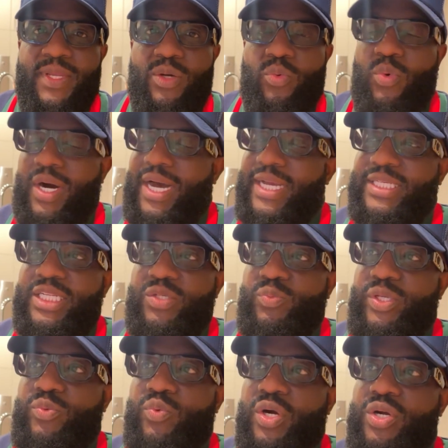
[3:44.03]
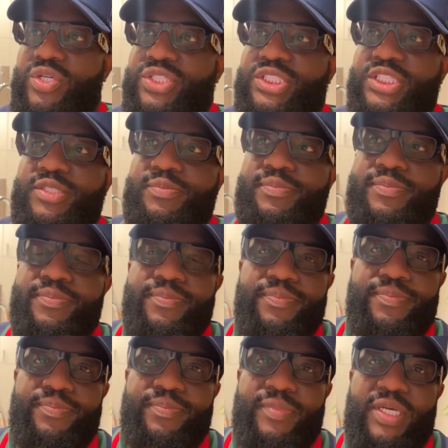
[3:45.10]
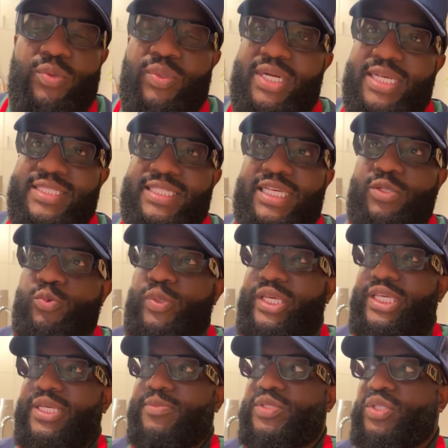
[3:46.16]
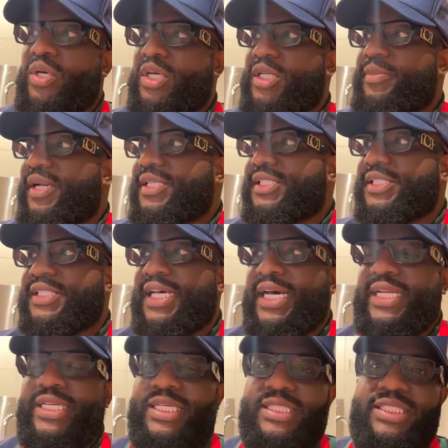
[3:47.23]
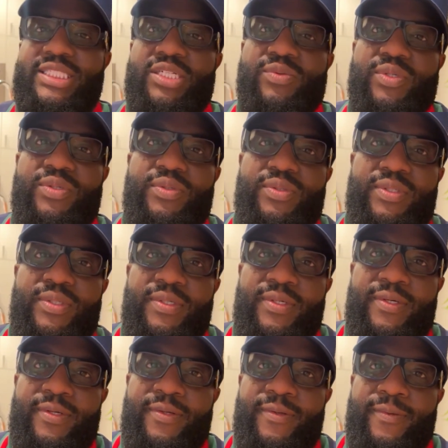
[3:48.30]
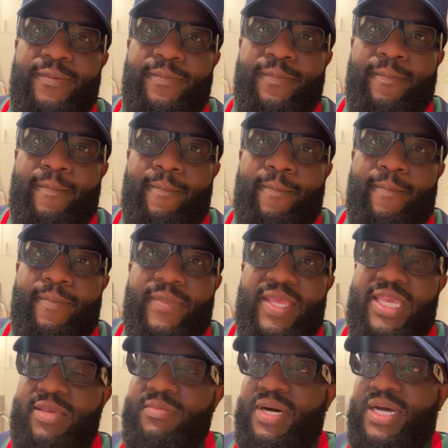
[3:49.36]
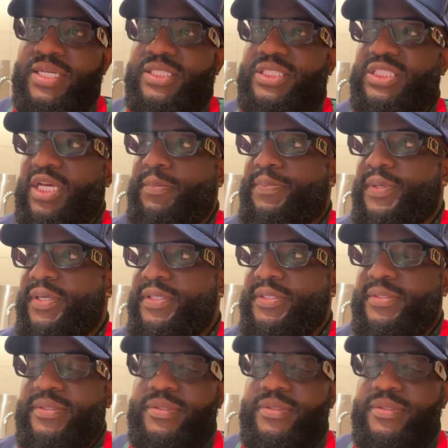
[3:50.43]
Why did we worship, and when I say we, I'm talking about society in general, Iman Shumpert